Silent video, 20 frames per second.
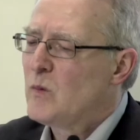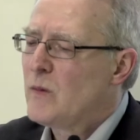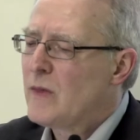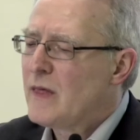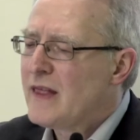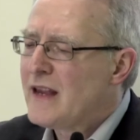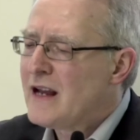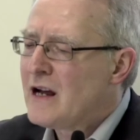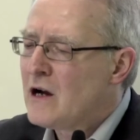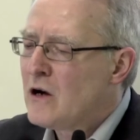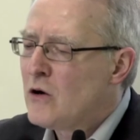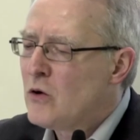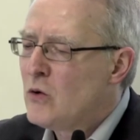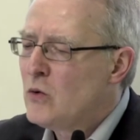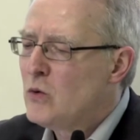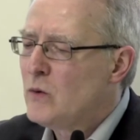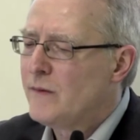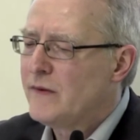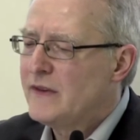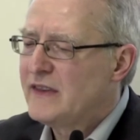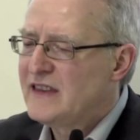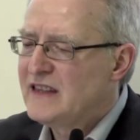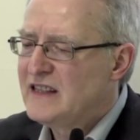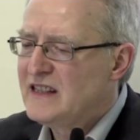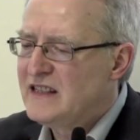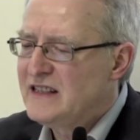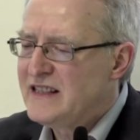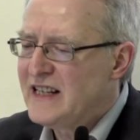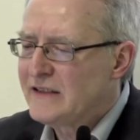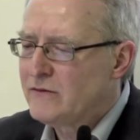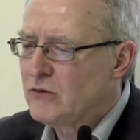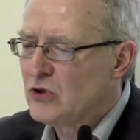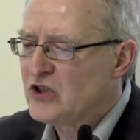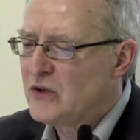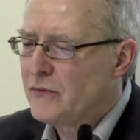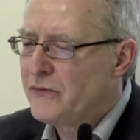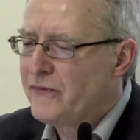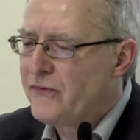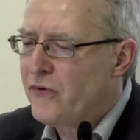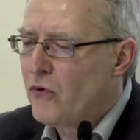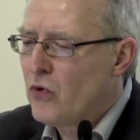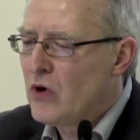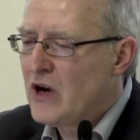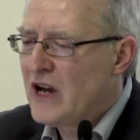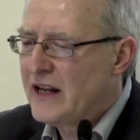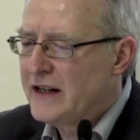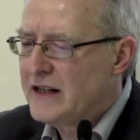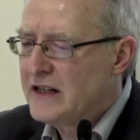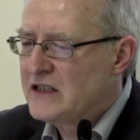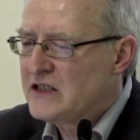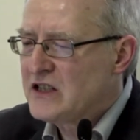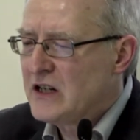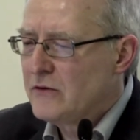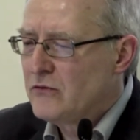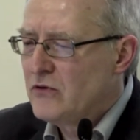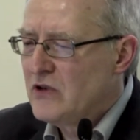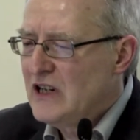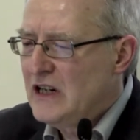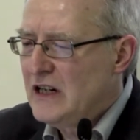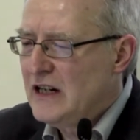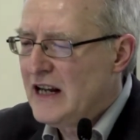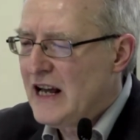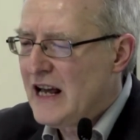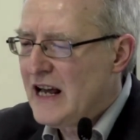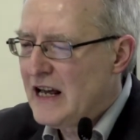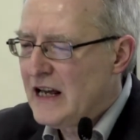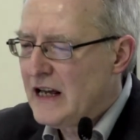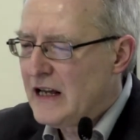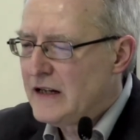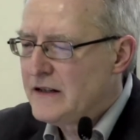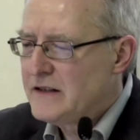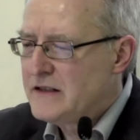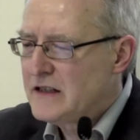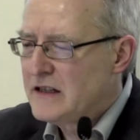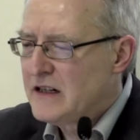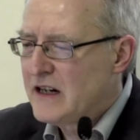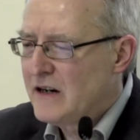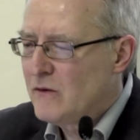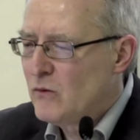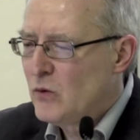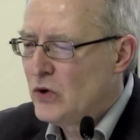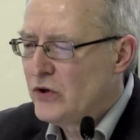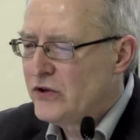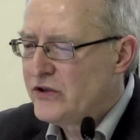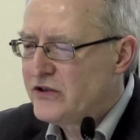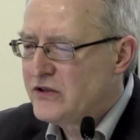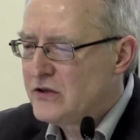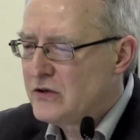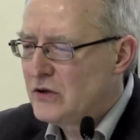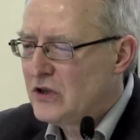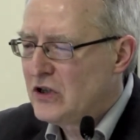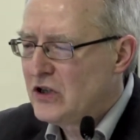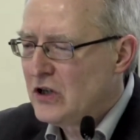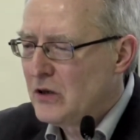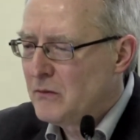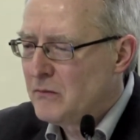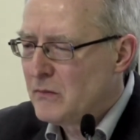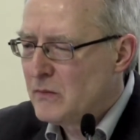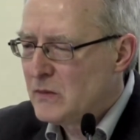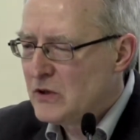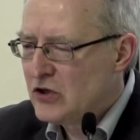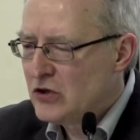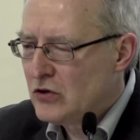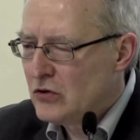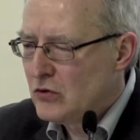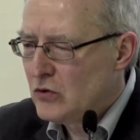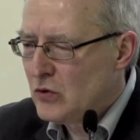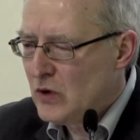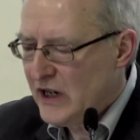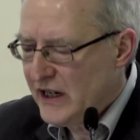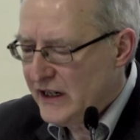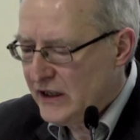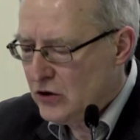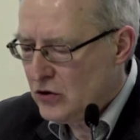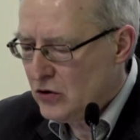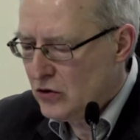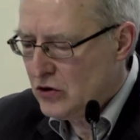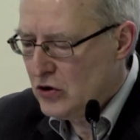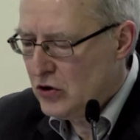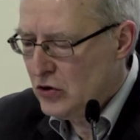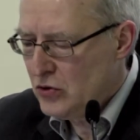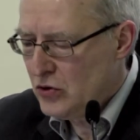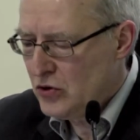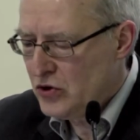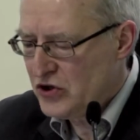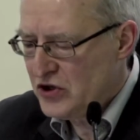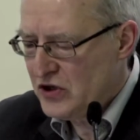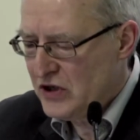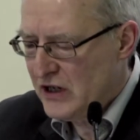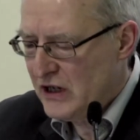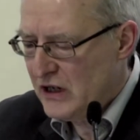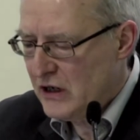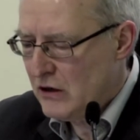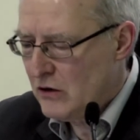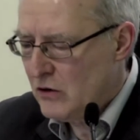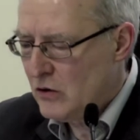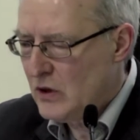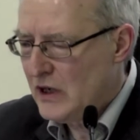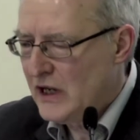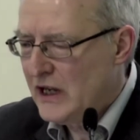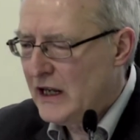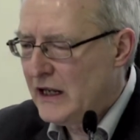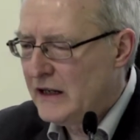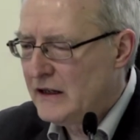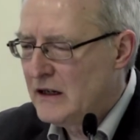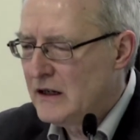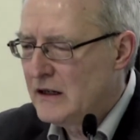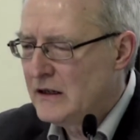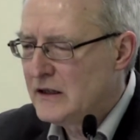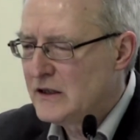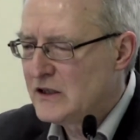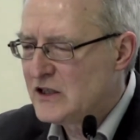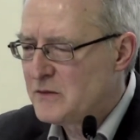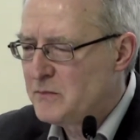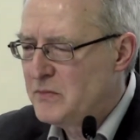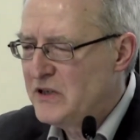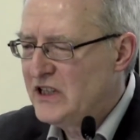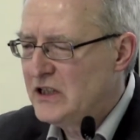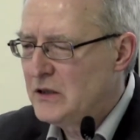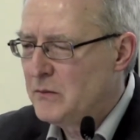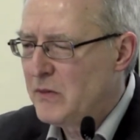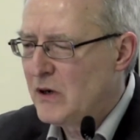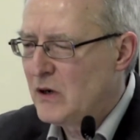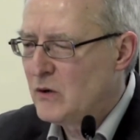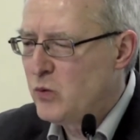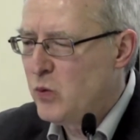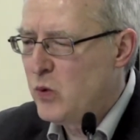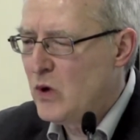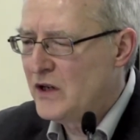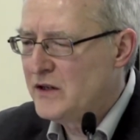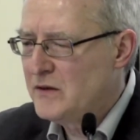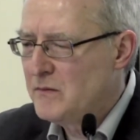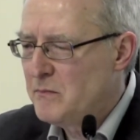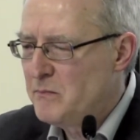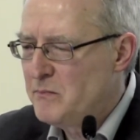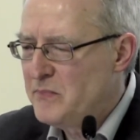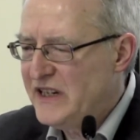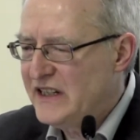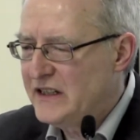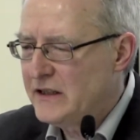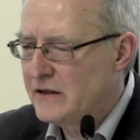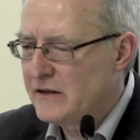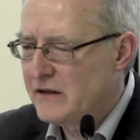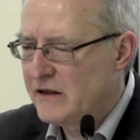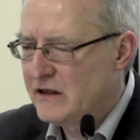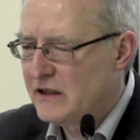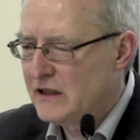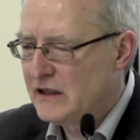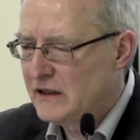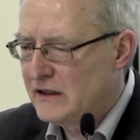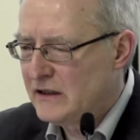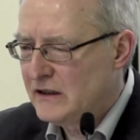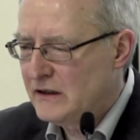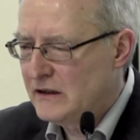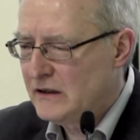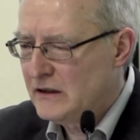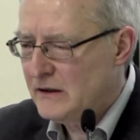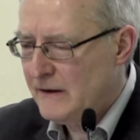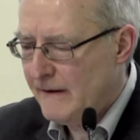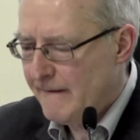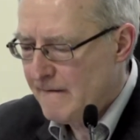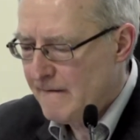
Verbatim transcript: Now, that was the four headings I really had and I want to come to a conclusion now and speak about one bigger thing